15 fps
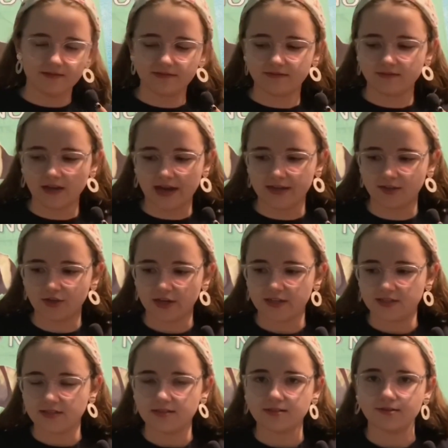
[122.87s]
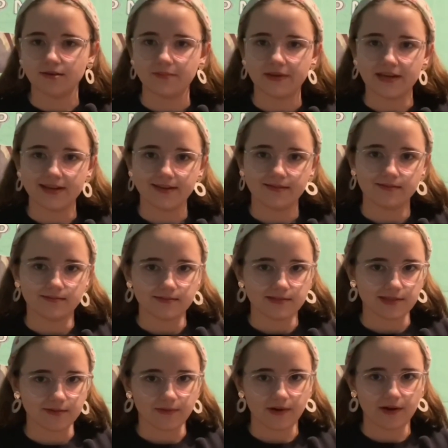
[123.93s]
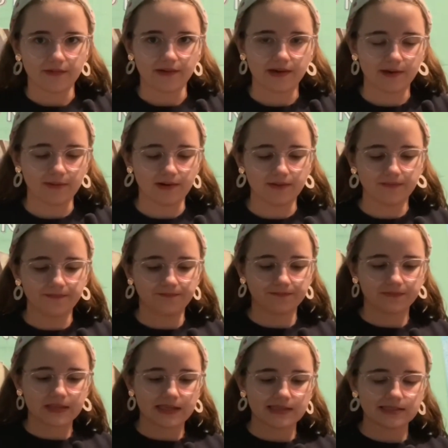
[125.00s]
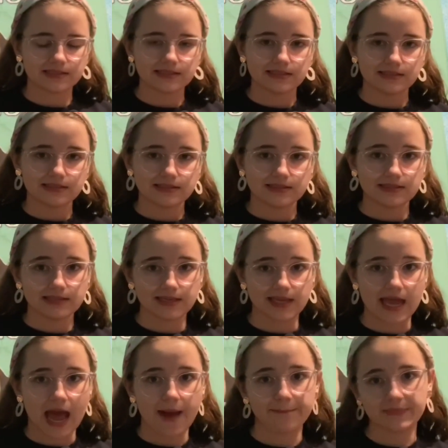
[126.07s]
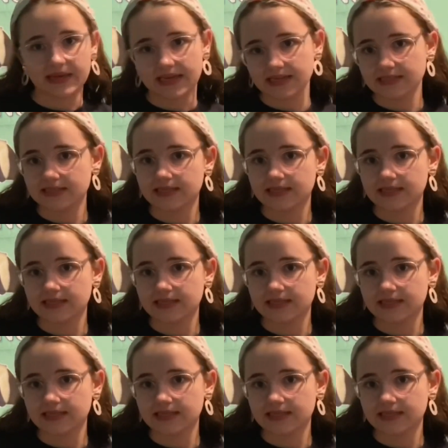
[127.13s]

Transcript: I tried to do a bit. It didn't work very well. It got bit.